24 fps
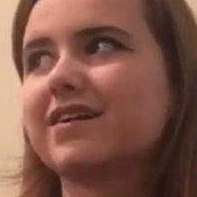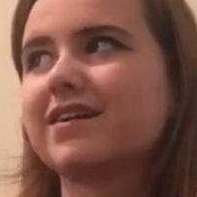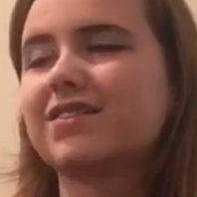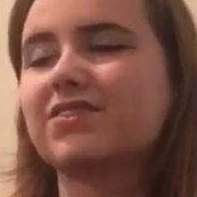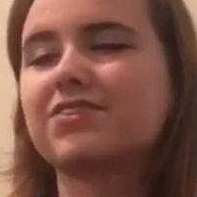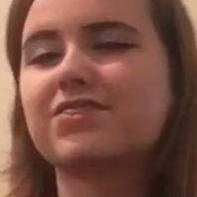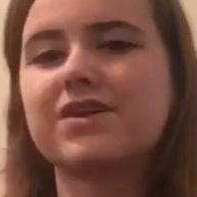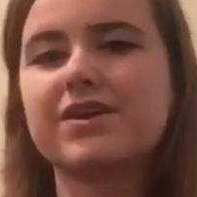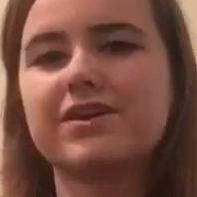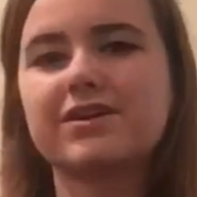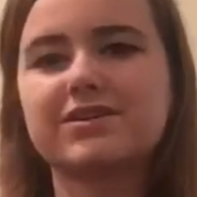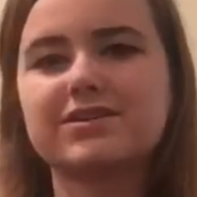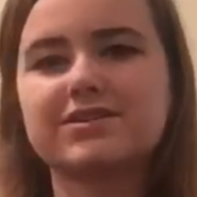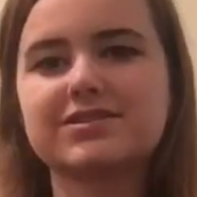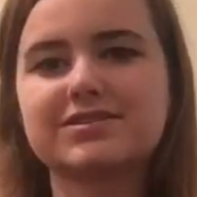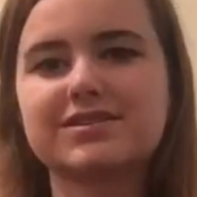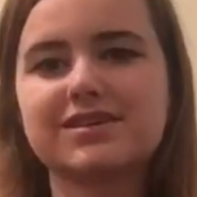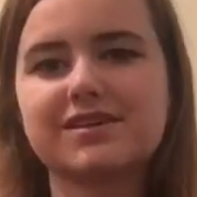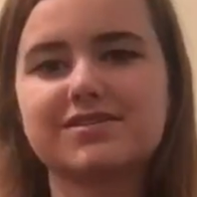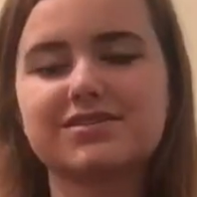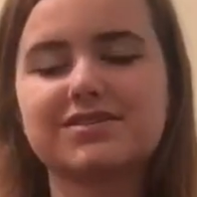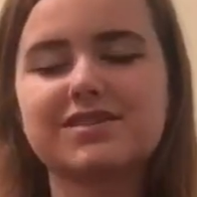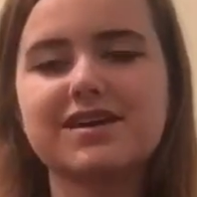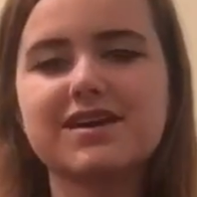there is
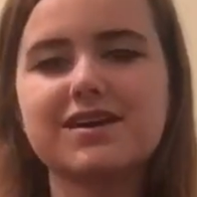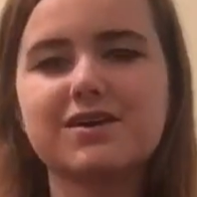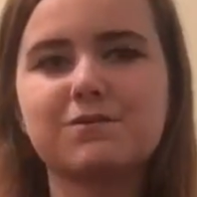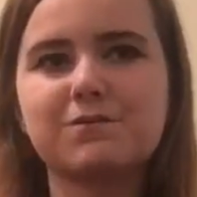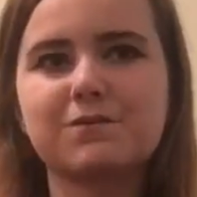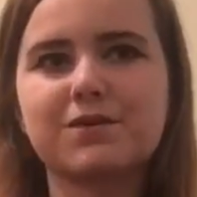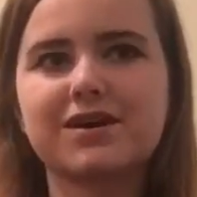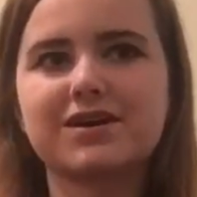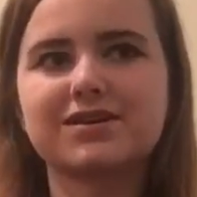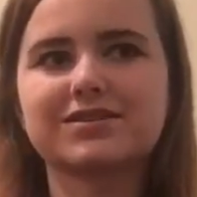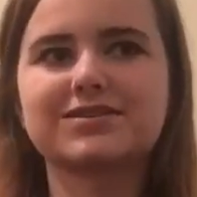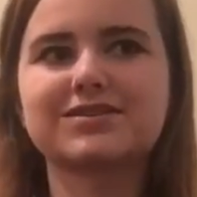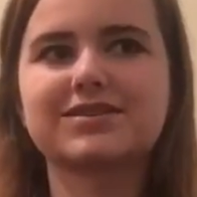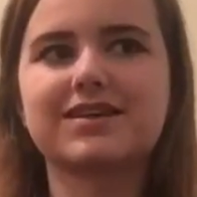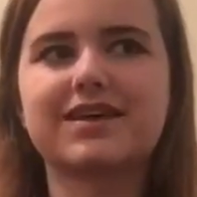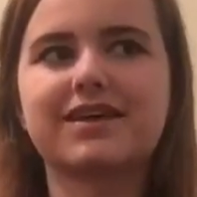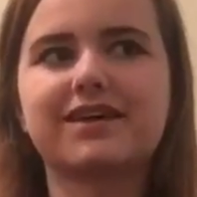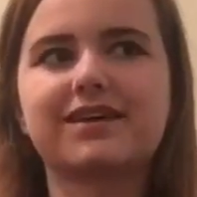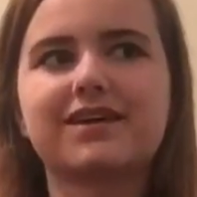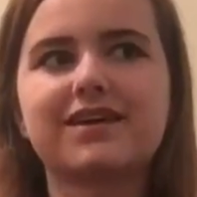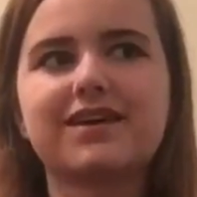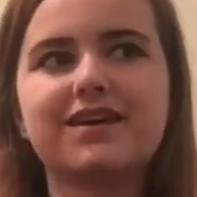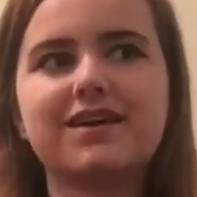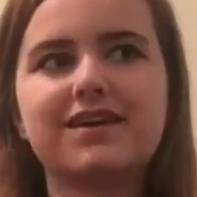a thing where it's
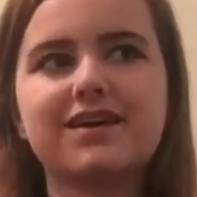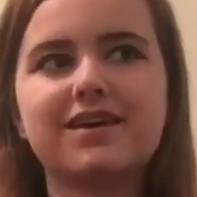like,